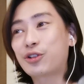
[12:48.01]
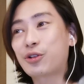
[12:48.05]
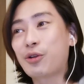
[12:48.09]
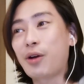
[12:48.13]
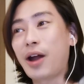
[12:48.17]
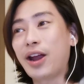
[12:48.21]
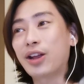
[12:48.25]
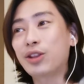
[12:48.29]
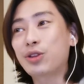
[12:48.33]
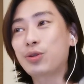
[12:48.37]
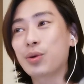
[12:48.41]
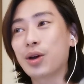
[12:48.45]

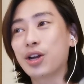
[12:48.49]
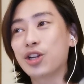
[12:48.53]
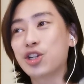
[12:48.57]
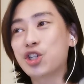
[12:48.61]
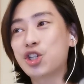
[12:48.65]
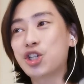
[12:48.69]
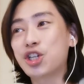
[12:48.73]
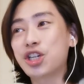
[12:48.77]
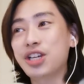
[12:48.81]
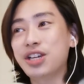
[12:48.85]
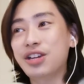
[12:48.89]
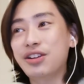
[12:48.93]
trying to
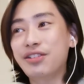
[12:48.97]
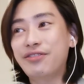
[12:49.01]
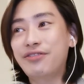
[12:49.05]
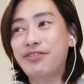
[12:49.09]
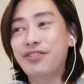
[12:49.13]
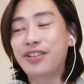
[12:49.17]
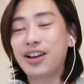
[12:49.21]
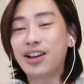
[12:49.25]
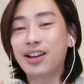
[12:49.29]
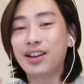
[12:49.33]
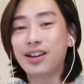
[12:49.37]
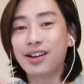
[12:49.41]

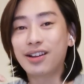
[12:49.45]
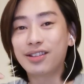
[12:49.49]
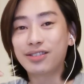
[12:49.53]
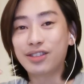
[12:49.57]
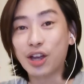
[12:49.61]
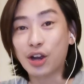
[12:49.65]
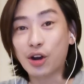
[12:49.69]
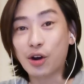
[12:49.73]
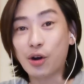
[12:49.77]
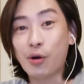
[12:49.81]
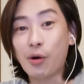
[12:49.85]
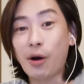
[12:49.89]
achieve
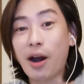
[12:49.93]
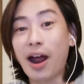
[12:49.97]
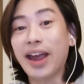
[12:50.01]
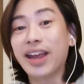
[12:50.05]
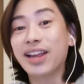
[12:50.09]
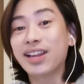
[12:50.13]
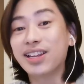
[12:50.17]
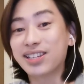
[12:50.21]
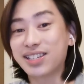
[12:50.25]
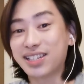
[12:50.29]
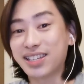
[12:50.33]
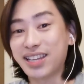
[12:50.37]
the
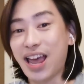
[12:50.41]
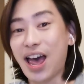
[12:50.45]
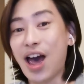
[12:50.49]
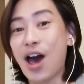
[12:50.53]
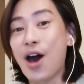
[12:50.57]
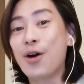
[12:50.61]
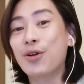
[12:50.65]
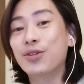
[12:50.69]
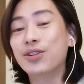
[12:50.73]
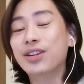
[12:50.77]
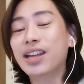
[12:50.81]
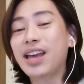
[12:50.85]
crying
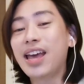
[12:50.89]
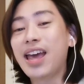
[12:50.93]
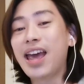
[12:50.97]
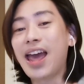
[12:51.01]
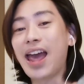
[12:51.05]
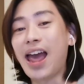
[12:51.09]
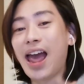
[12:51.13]
sound,